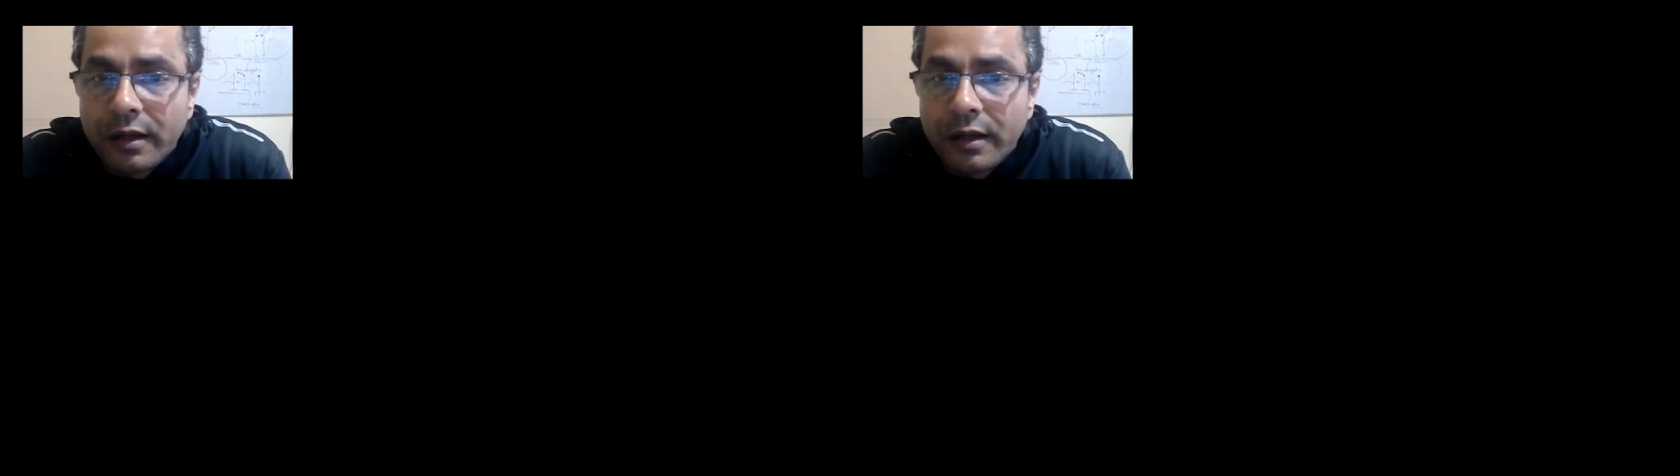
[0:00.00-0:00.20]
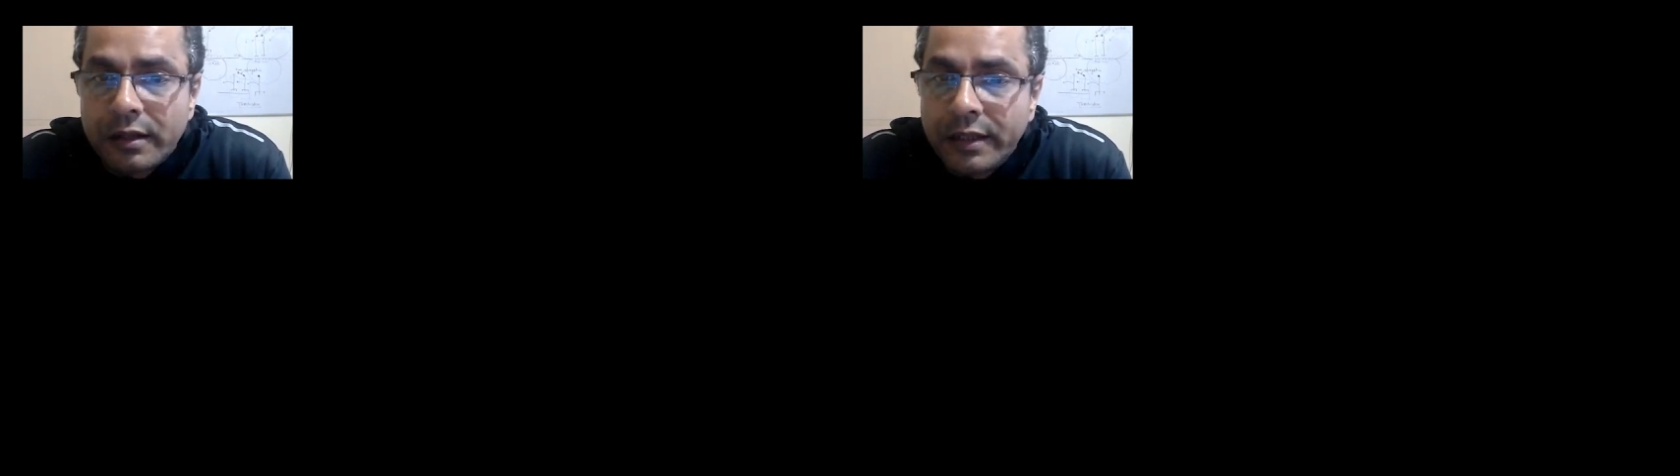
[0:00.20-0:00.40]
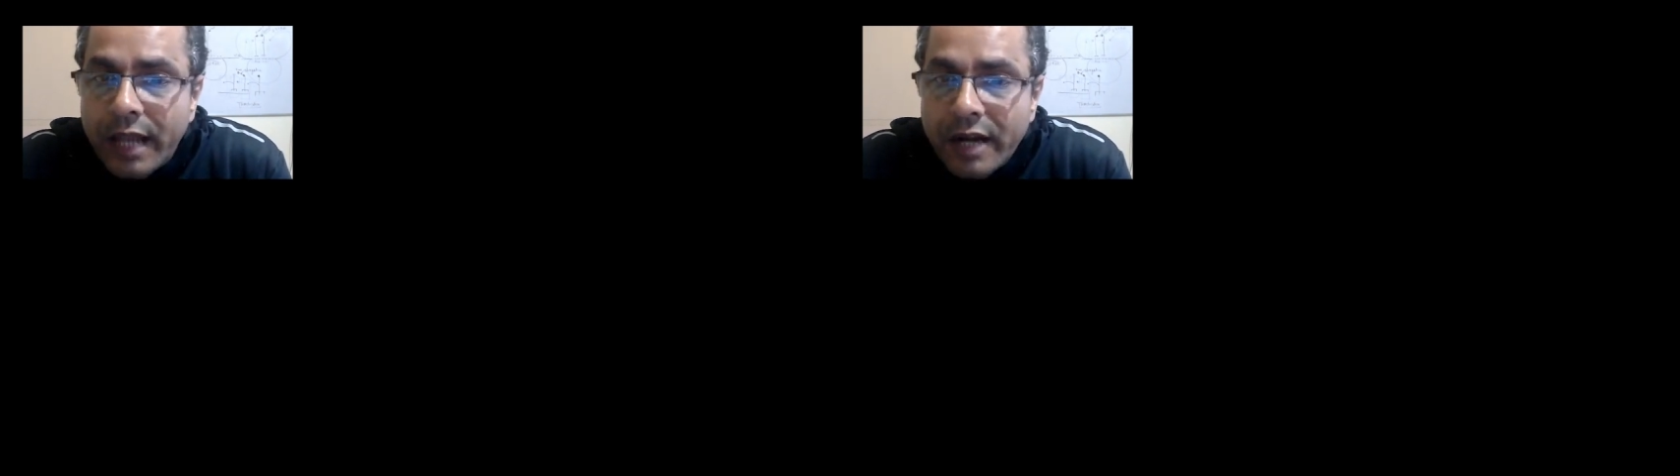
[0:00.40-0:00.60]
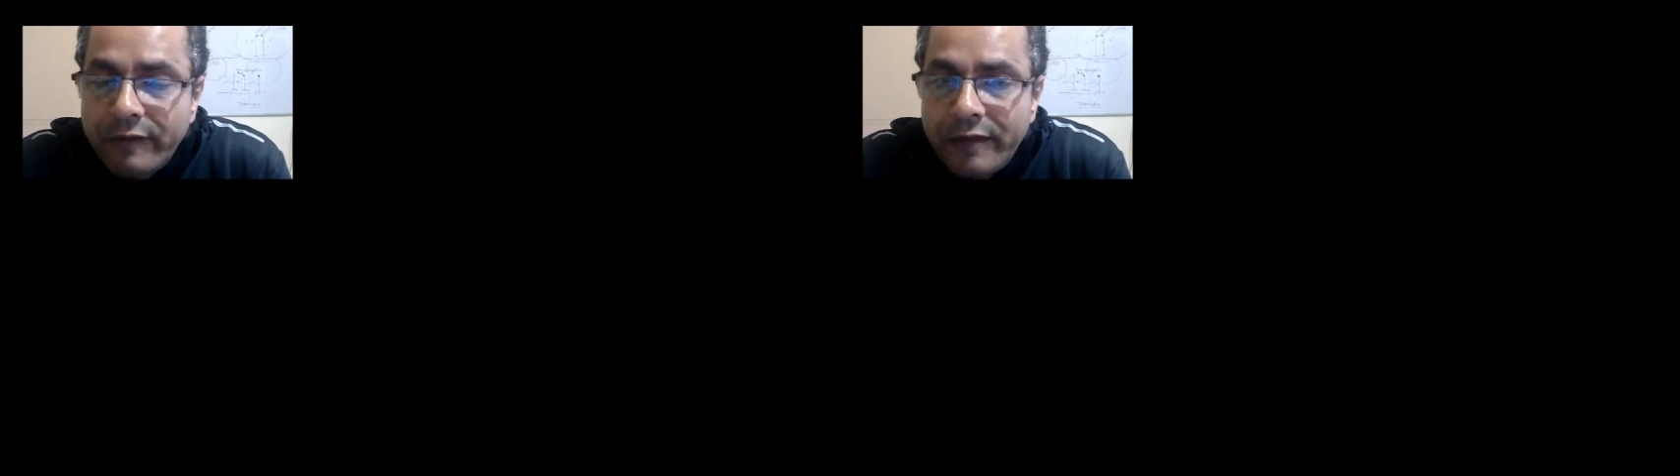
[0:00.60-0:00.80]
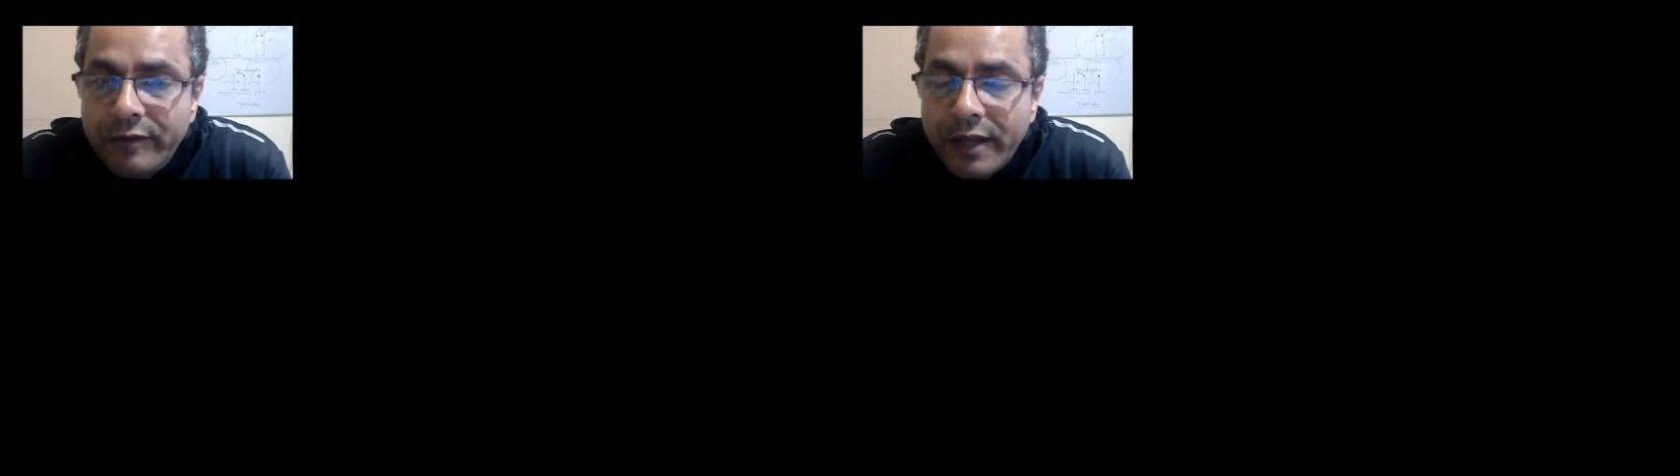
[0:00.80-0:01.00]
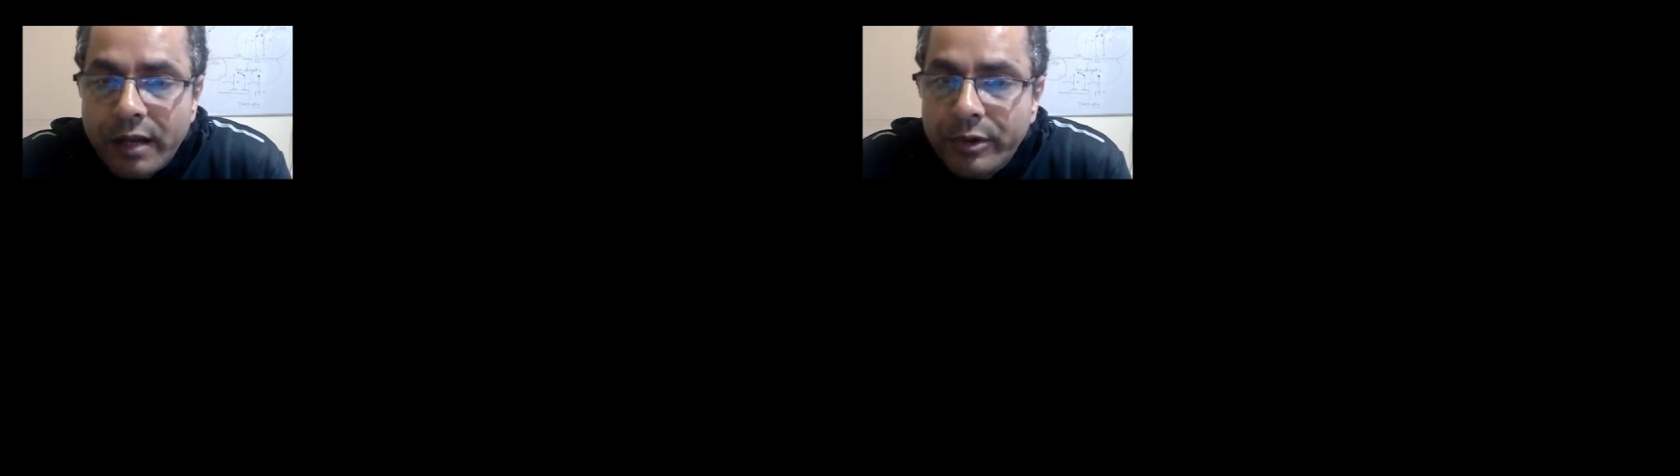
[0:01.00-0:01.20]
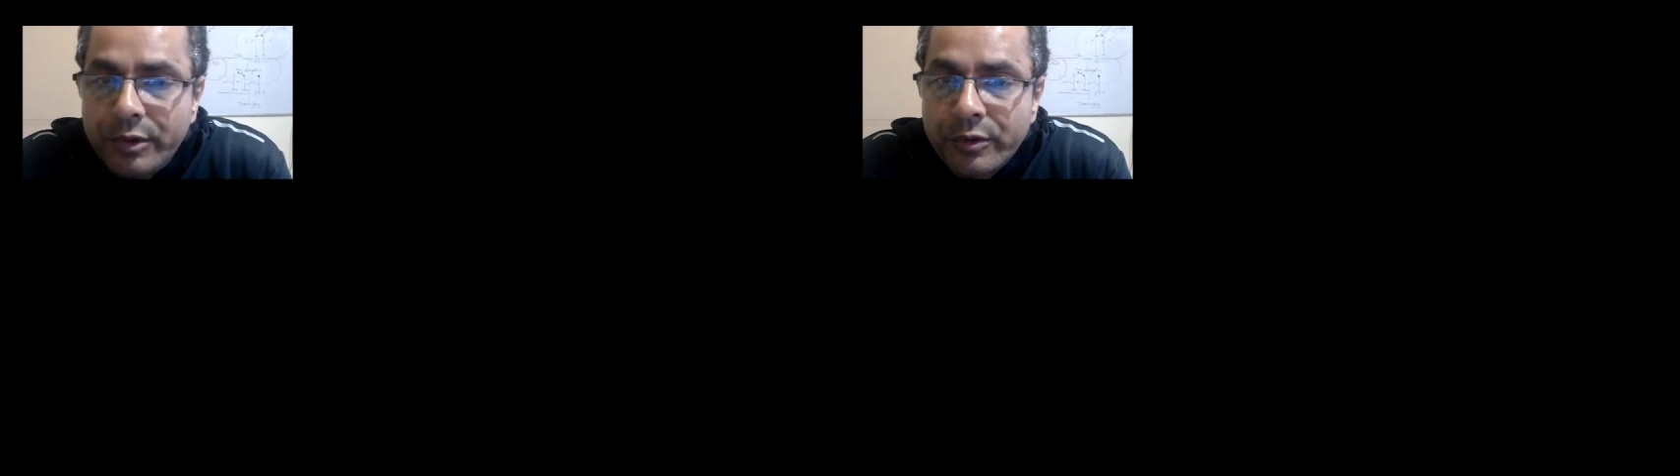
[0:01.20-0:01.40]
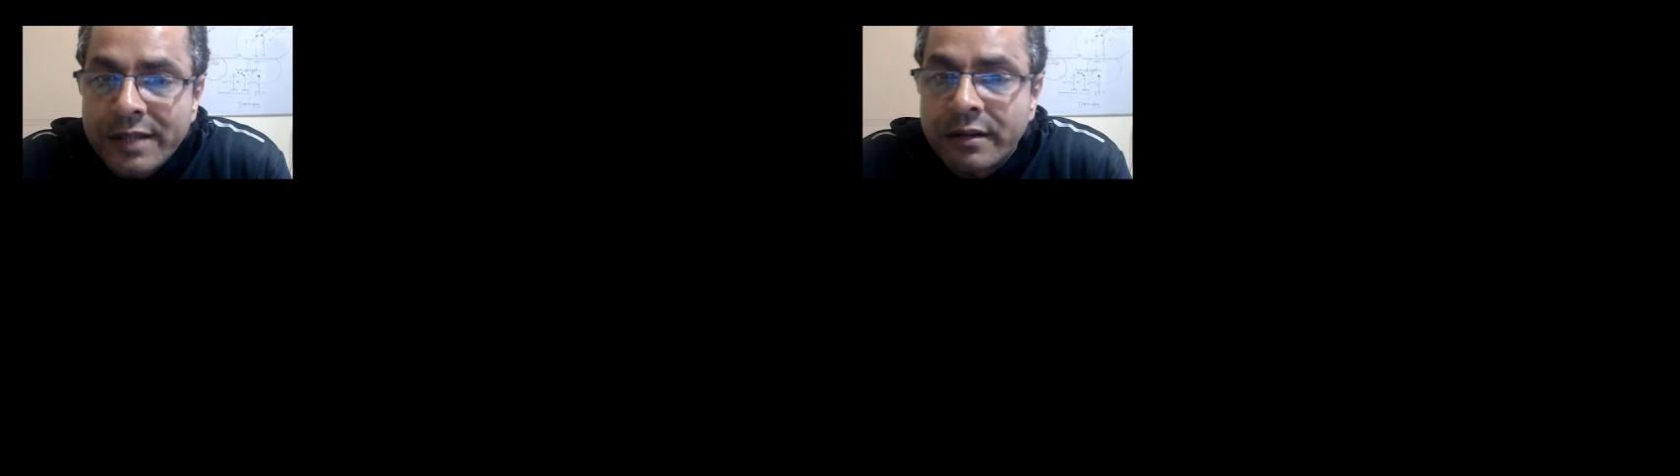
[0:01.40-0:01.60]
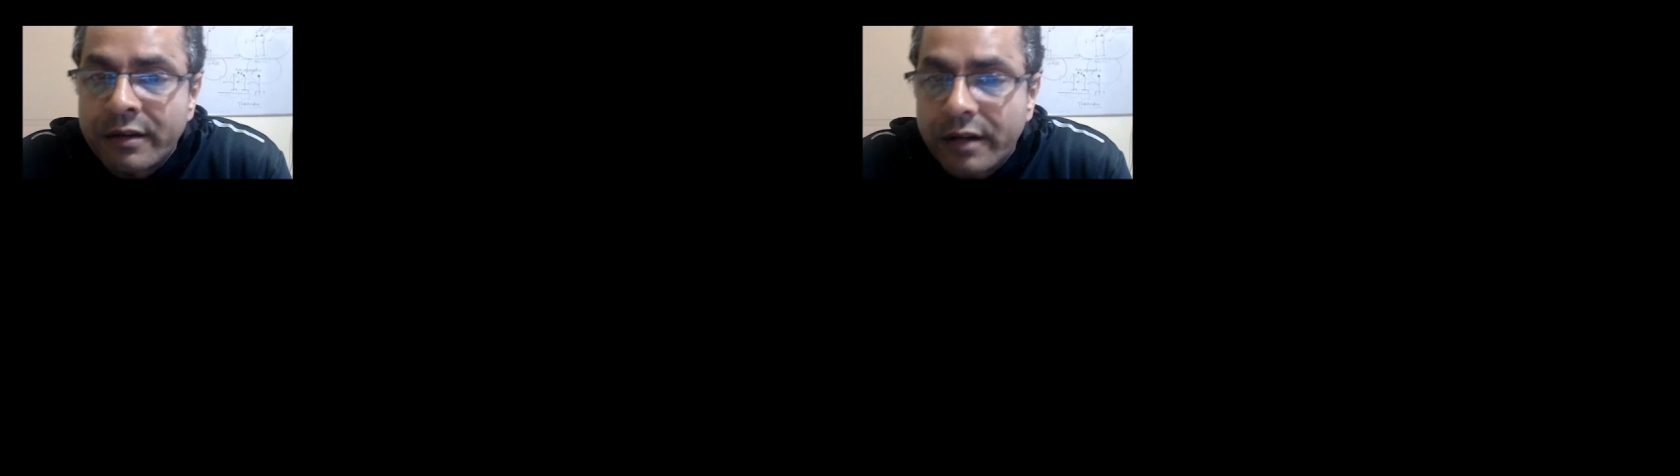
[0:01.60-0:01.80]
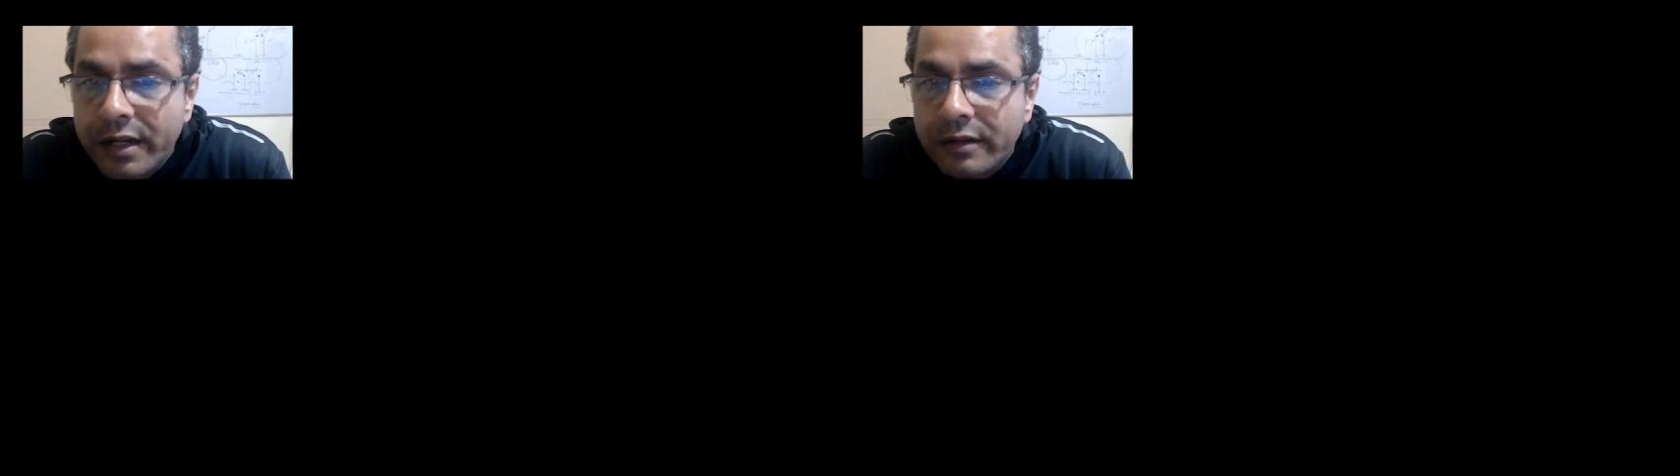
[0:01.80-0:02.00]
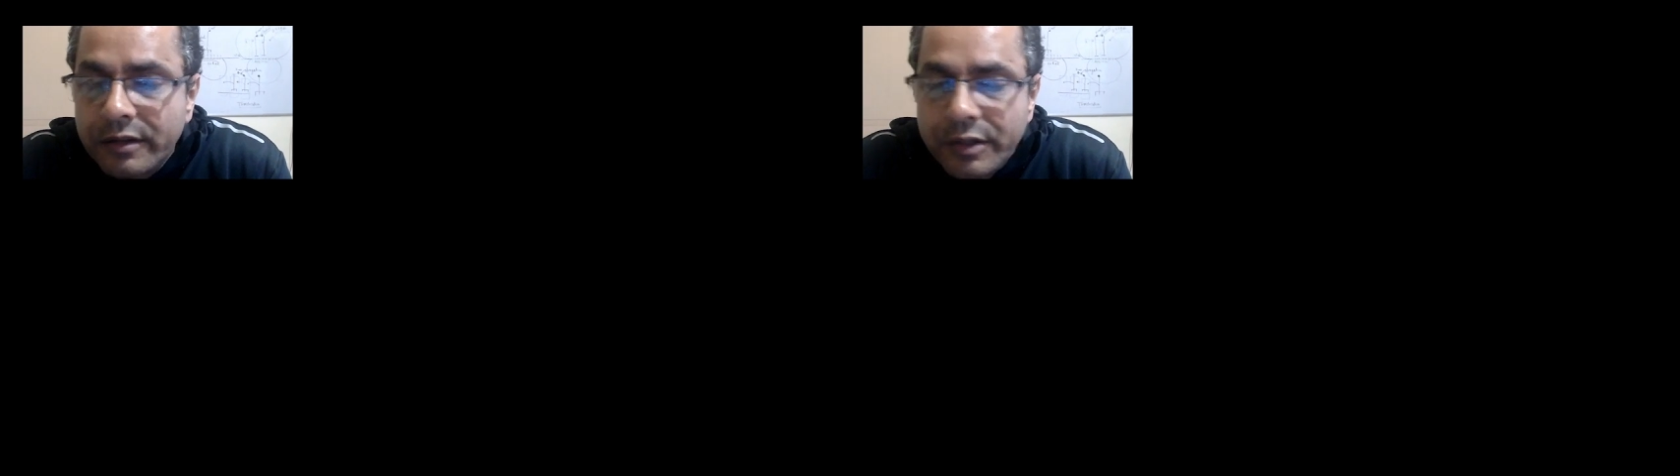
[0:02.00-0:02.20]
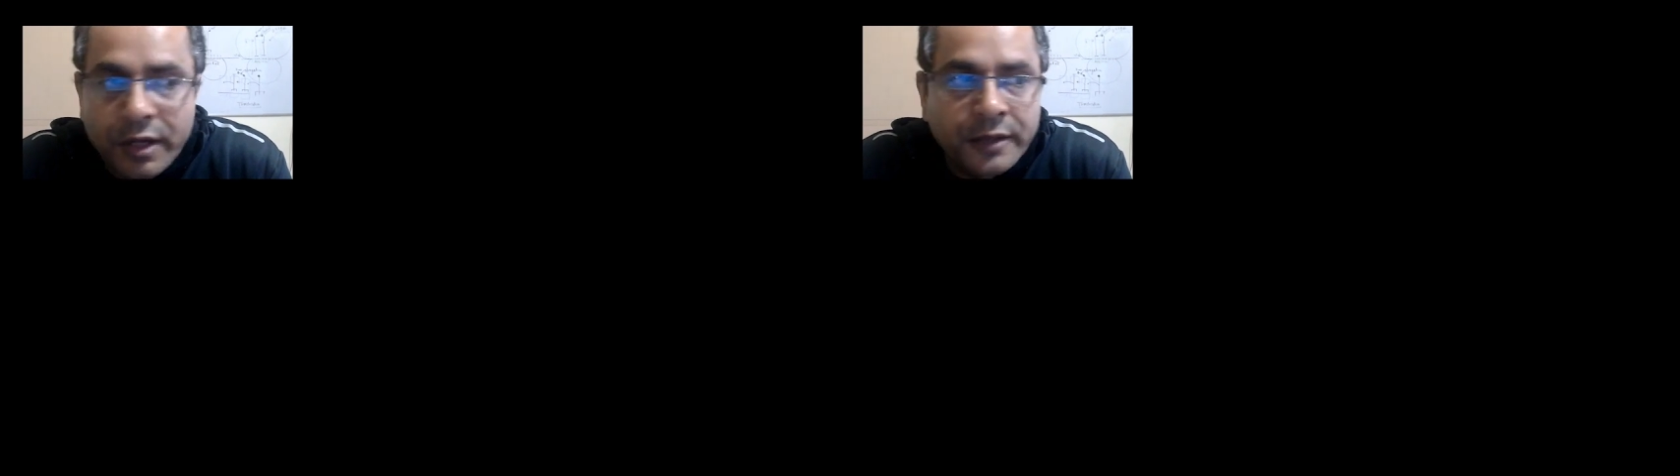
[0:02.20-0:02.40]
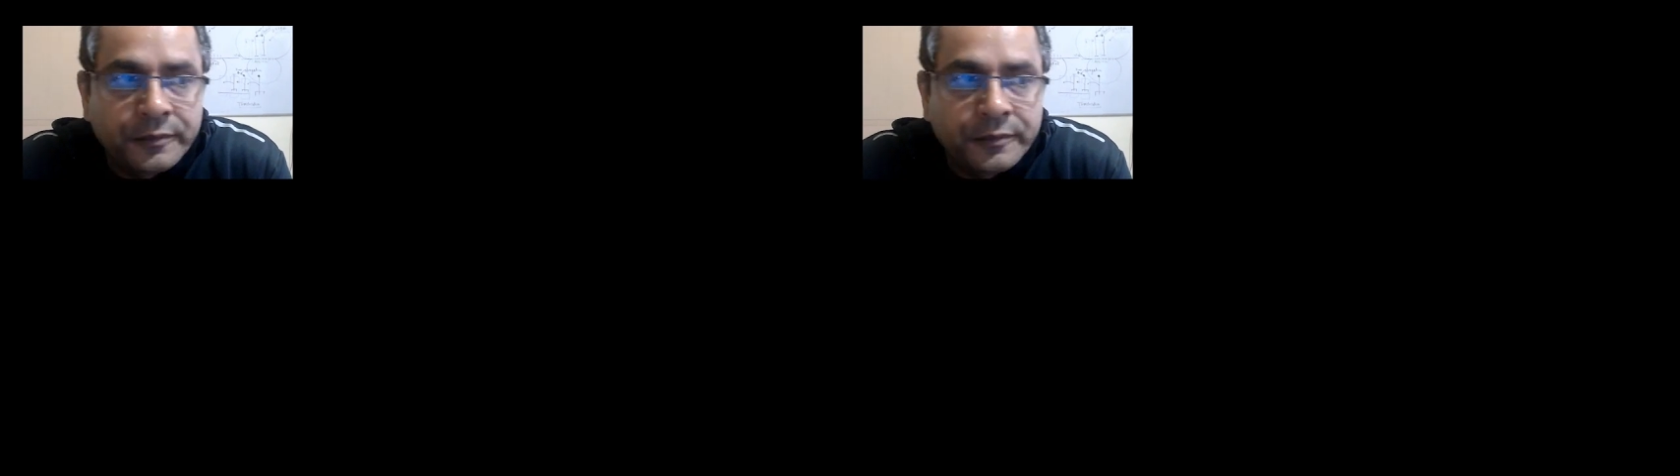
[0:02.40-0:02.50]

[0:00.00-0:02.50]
In that way we are able to concentrate urine